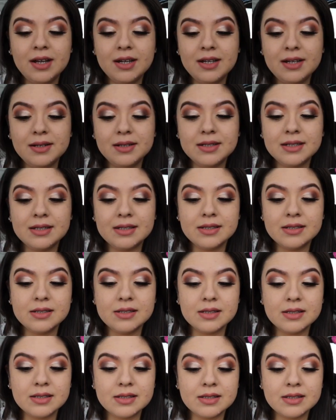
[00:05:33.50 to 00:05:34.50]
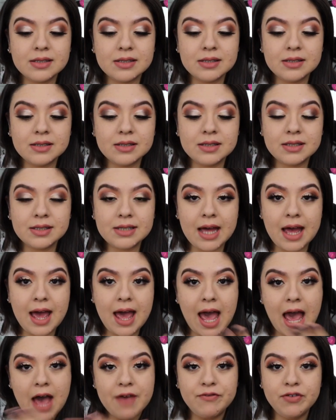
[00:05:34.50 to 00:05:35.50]
gonna set
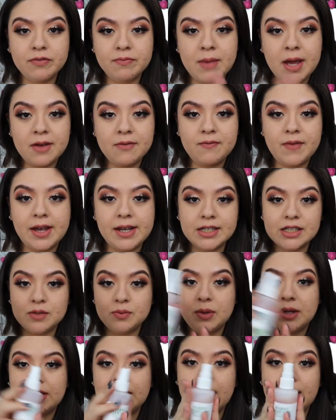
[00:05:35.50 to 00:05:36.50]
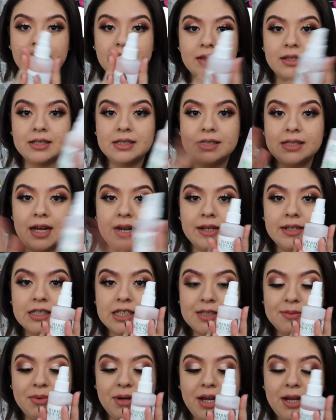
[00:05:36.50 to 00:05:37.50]
half of my face with like the setting
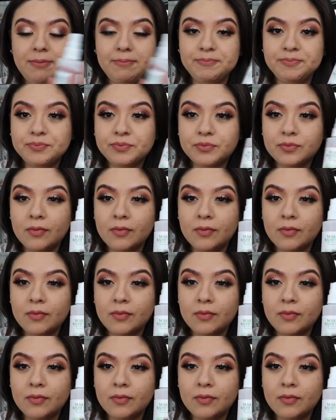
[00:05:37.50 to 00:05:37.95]
spray. I'm